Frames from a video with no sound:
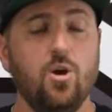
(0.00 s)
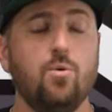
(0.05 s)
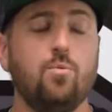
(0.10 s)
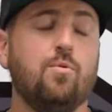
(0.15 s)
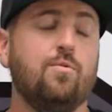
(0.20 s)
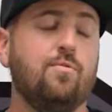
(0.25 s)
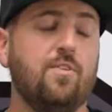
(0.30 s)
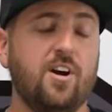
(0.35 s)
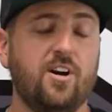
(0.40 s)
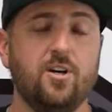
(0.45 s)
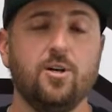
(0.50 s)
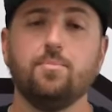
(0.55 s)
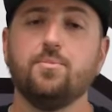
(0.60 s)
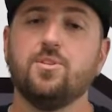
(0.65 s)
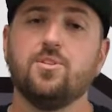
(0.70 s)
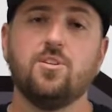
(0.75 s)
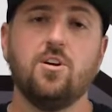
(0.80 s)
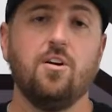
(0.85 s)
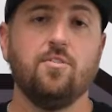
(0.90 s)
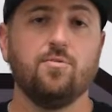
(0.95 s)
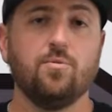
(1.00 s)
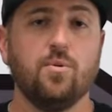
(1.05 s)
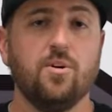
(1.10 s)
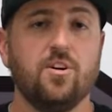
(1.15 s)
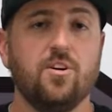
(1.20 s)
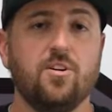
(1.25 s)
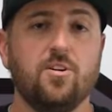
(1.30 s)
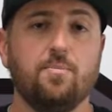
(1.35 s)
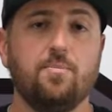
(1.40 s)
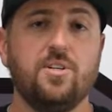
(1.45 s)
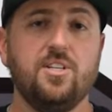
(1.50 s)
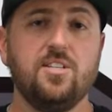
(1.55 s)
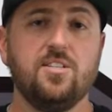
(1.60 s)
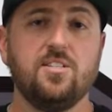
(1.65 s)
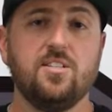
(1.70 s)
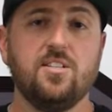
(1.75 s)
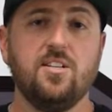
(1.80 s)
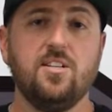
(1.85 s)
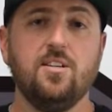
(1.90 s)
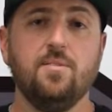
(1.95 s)
We'll fire up the software on a
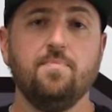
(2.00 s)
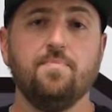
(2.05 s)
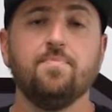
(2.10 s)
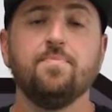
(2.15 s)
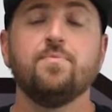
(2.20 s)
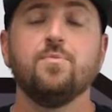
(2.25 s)
PC